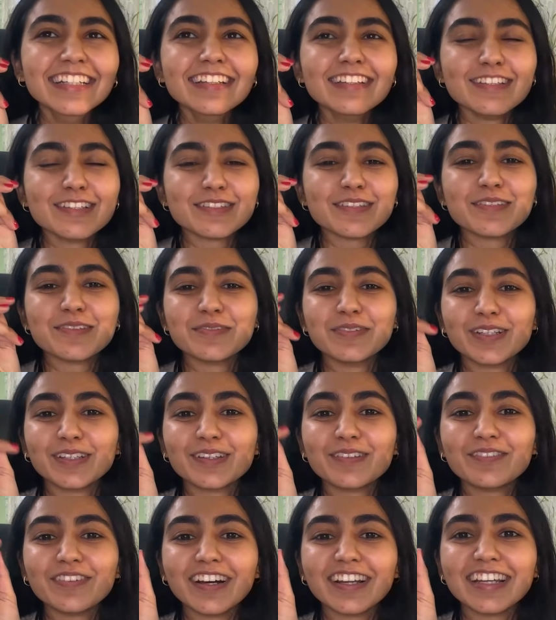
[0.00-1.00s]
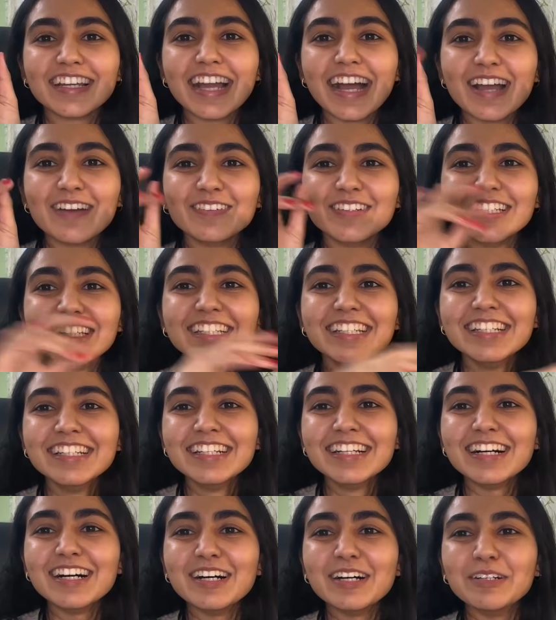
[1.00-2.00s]
this is really funny. I would,
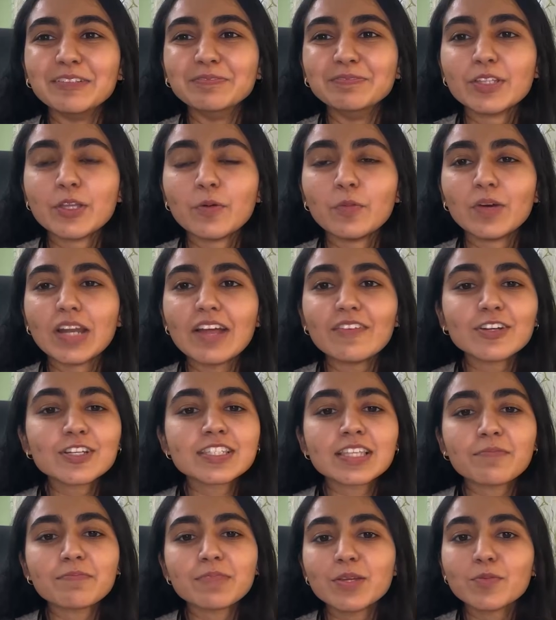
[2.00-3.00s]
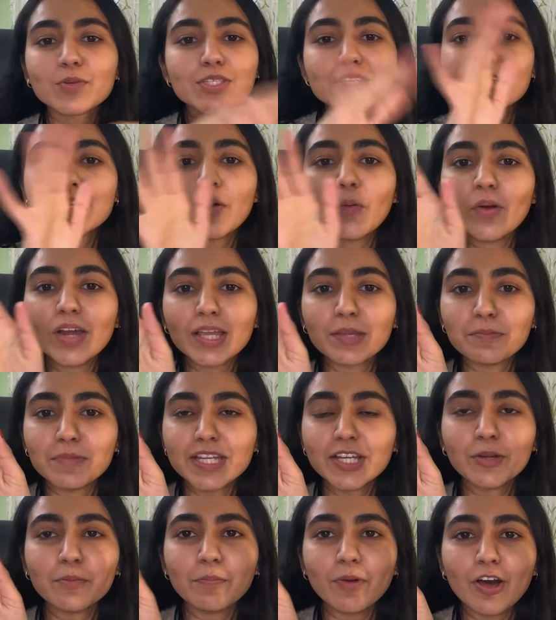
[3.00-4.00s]
whenever something was annoying
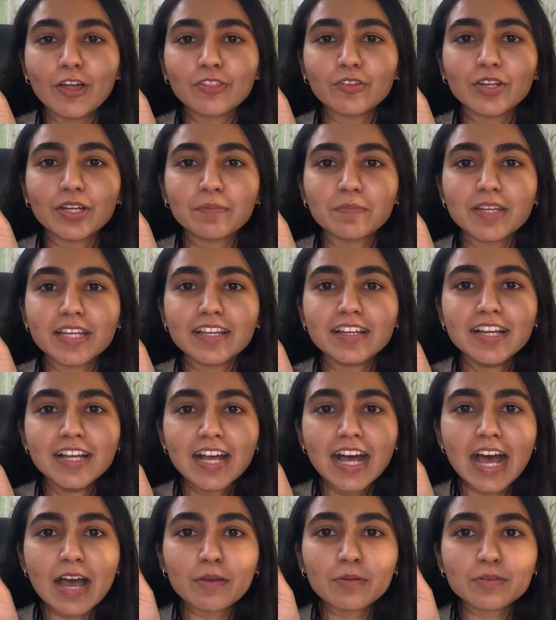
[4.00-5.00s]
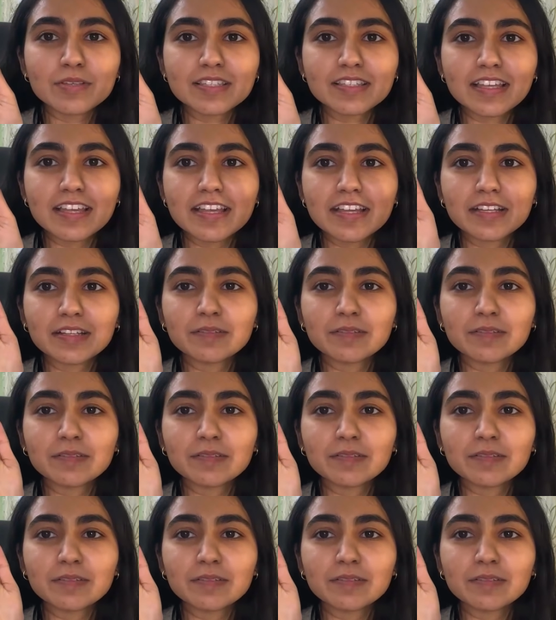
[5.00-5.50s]
me or bothering me, I was like,